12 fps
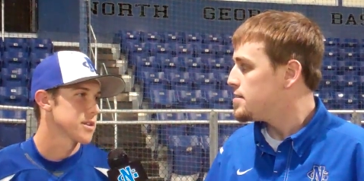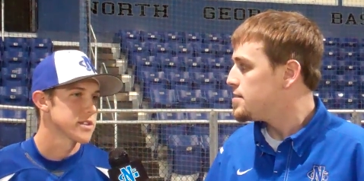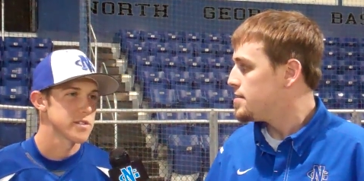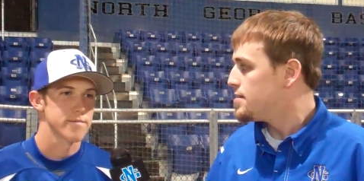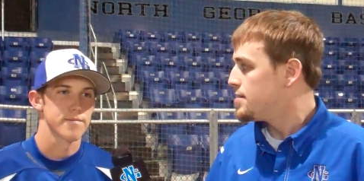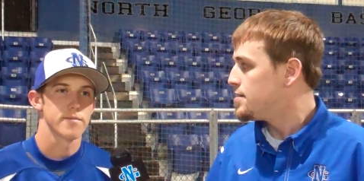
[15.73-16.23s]
Speaker 1: to get
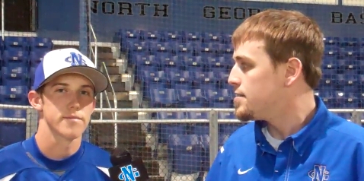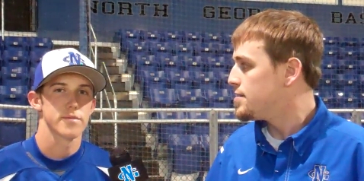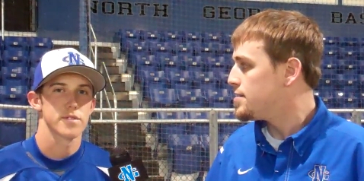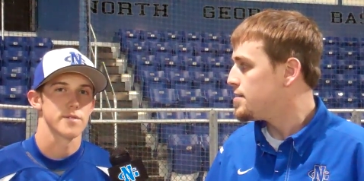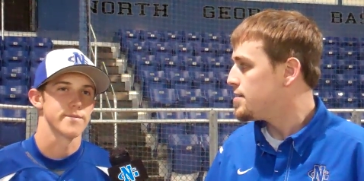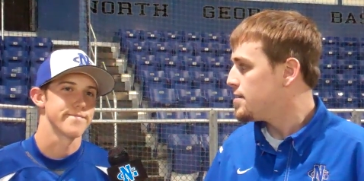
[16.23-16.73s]
some,
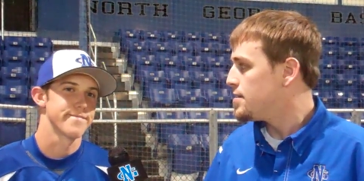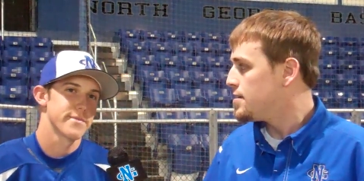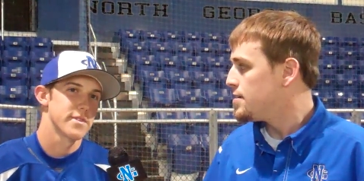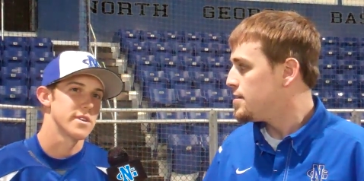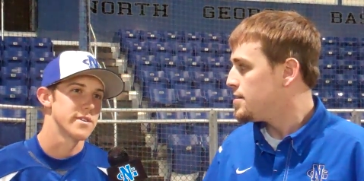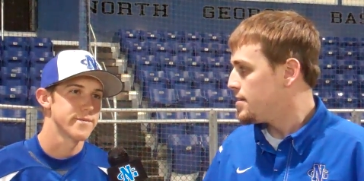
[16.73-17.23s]
some
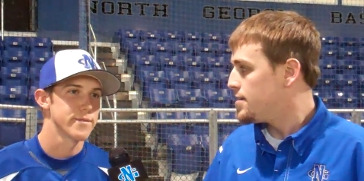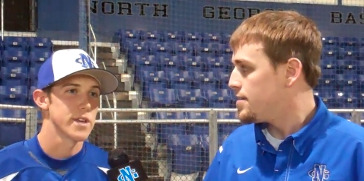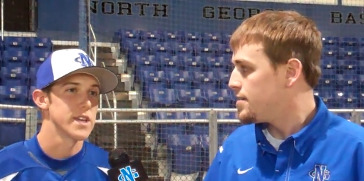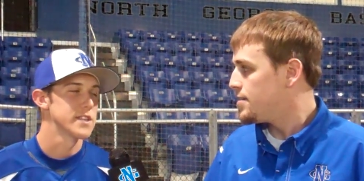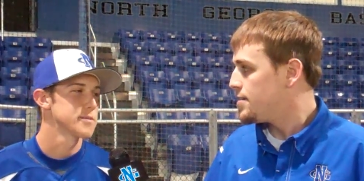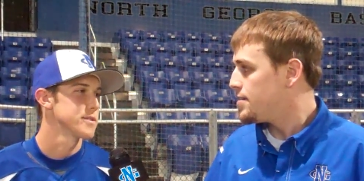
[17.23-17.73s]
you know,
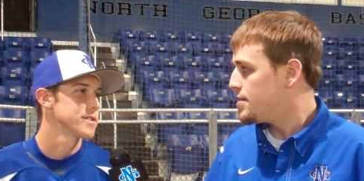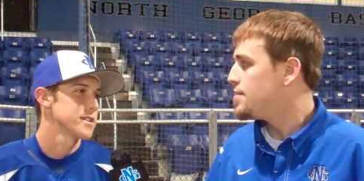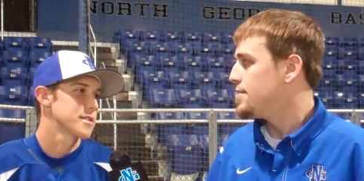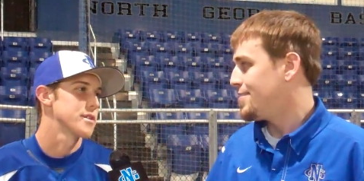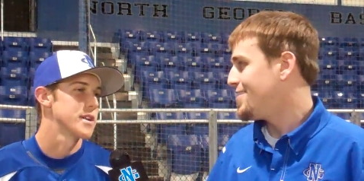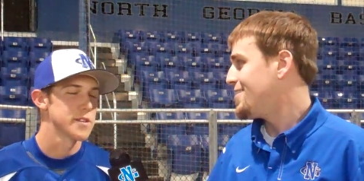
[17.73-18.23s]
hits, but not
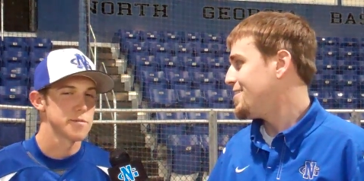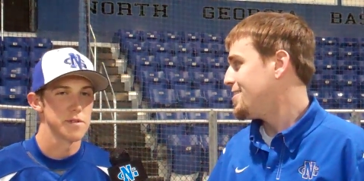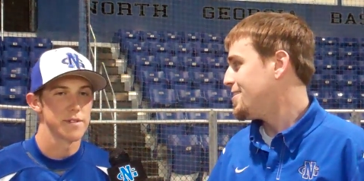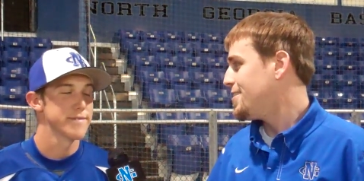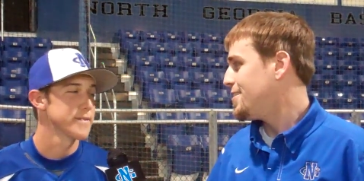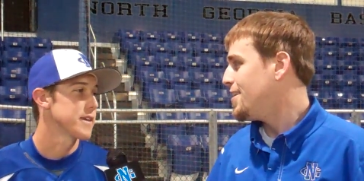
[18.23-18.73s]
the greatest.
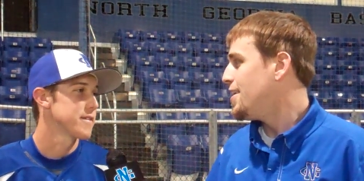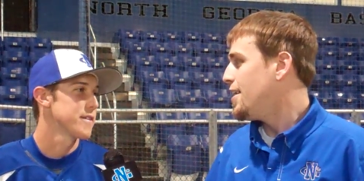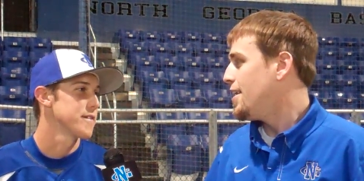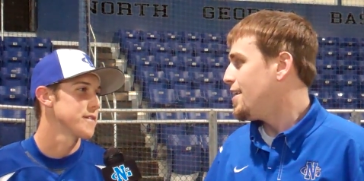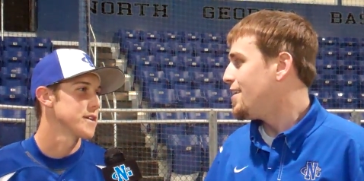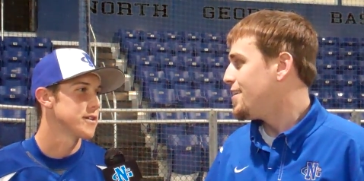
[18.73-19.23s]

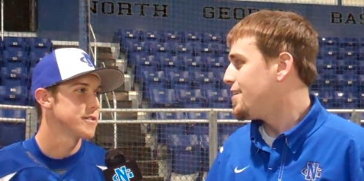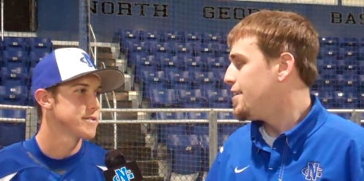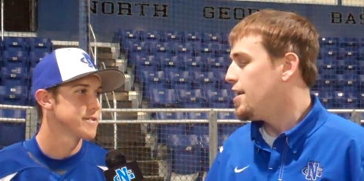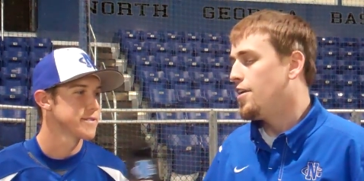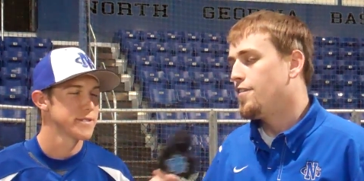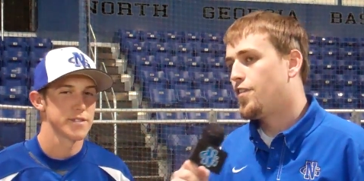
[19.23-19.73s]
They, they fell.
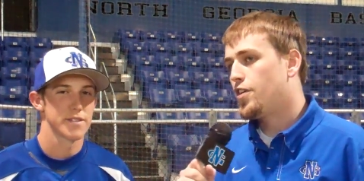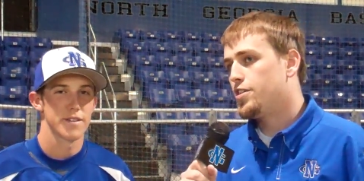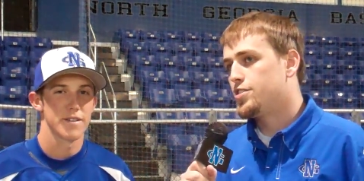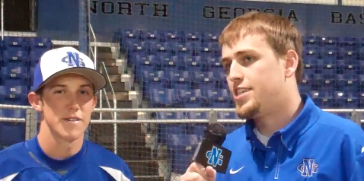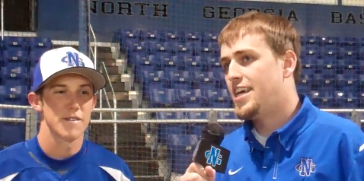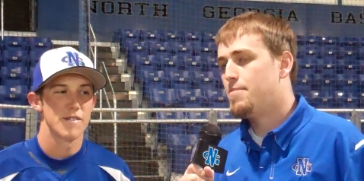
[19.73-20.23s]
Speaker 2: For
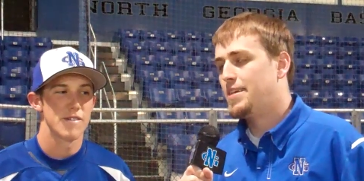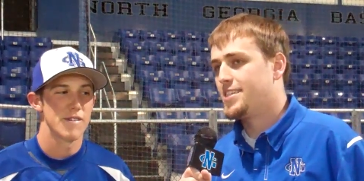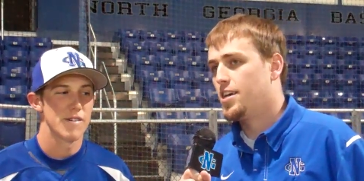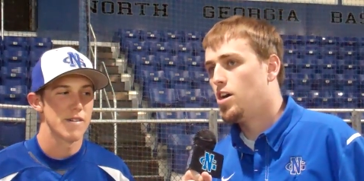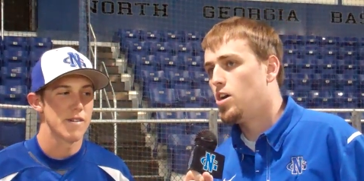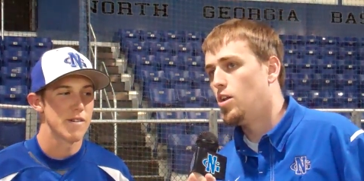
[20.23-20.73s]
your team as
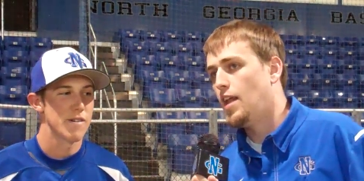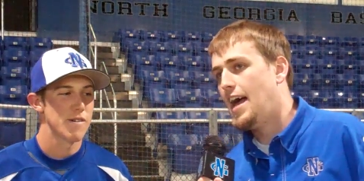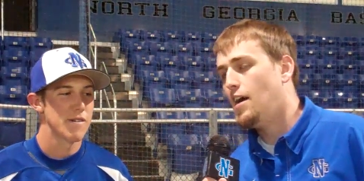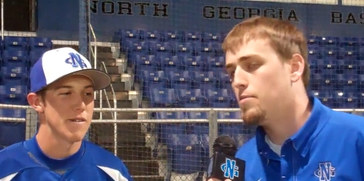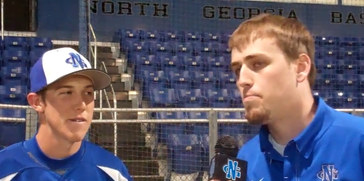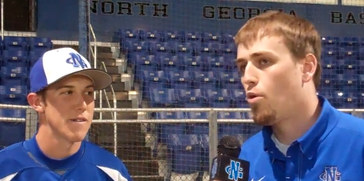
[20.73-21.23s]
a whole,
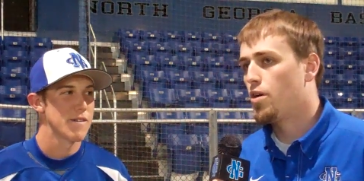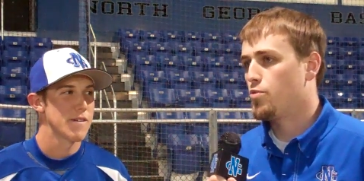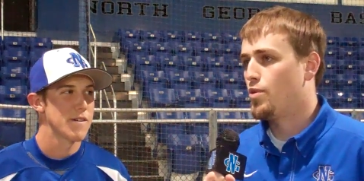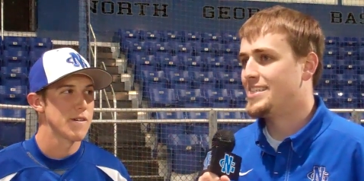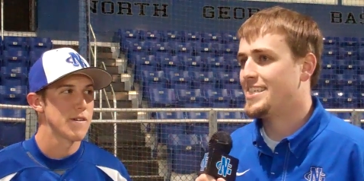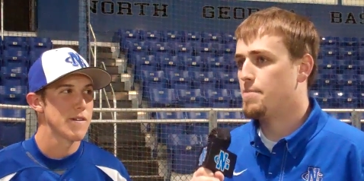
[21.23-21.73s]
how
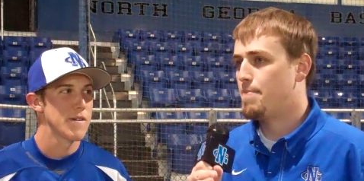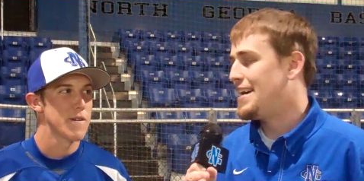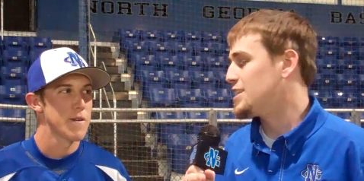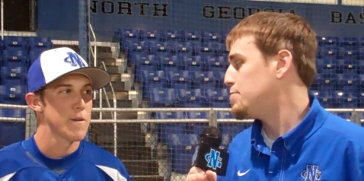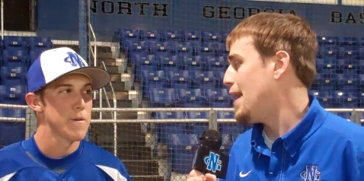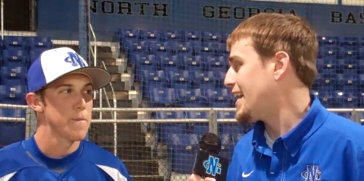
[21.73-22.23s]
important was it to
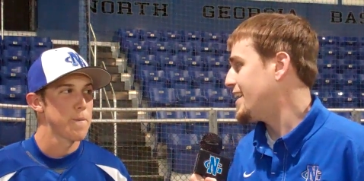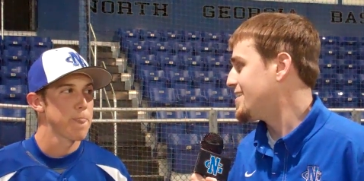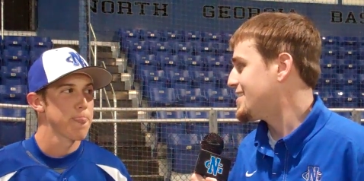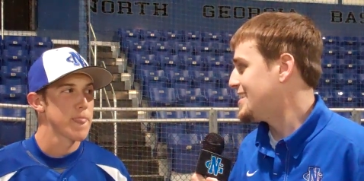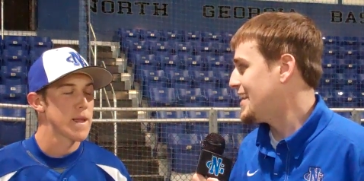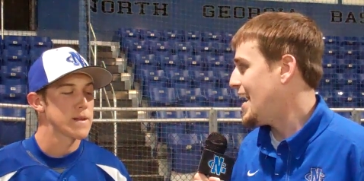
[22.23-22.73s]
bounce back here
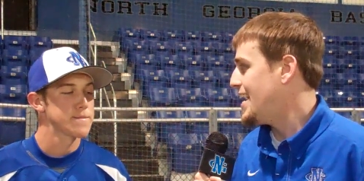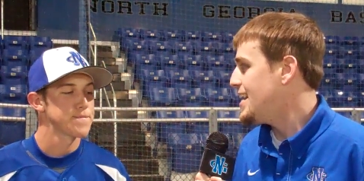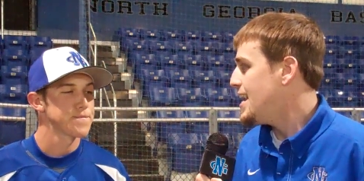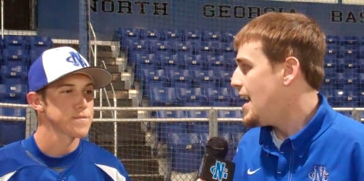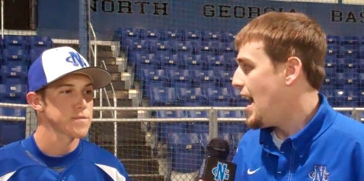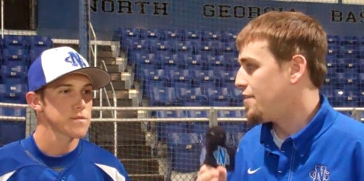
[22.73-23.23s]
tonight
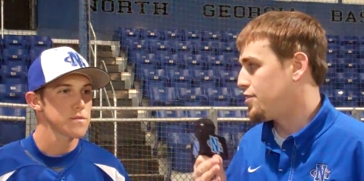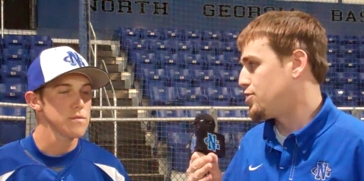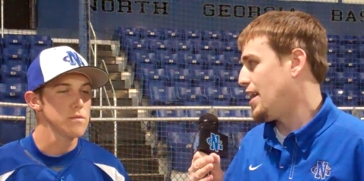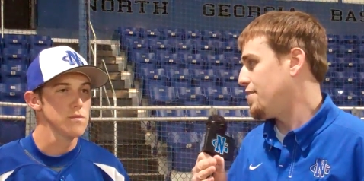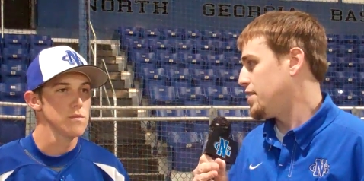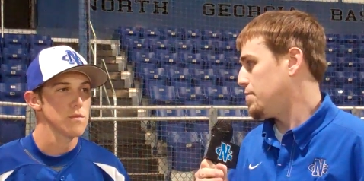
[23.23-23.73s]
after
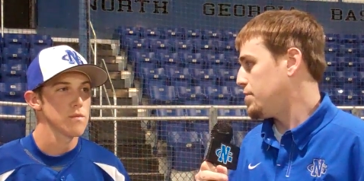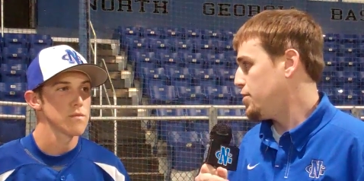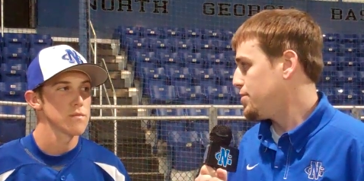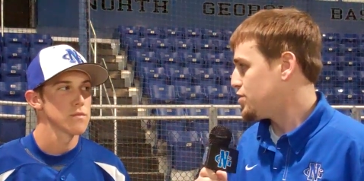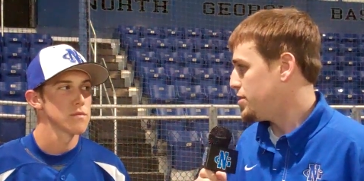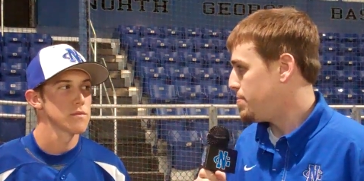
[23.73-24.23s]
traveling up to
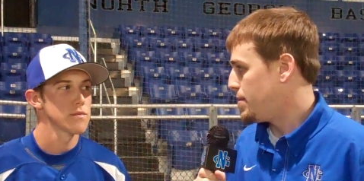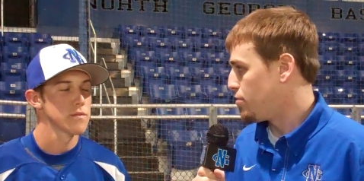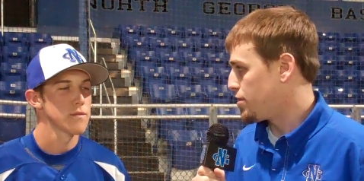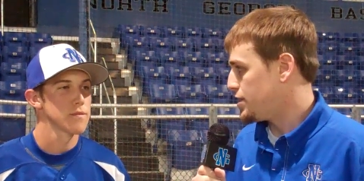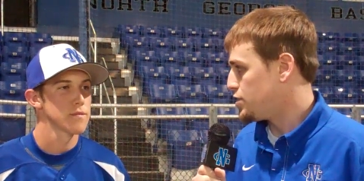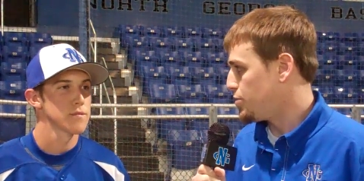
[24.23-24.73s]
UNC
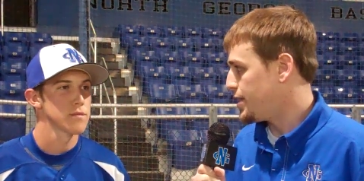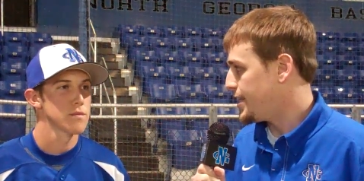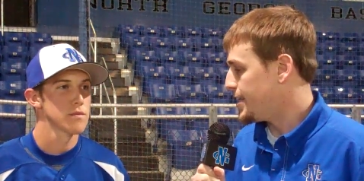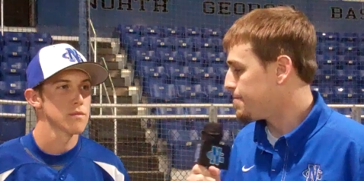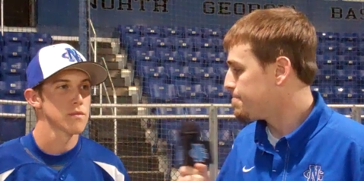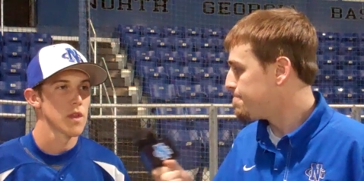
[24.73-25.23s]
Pembroke this weekend?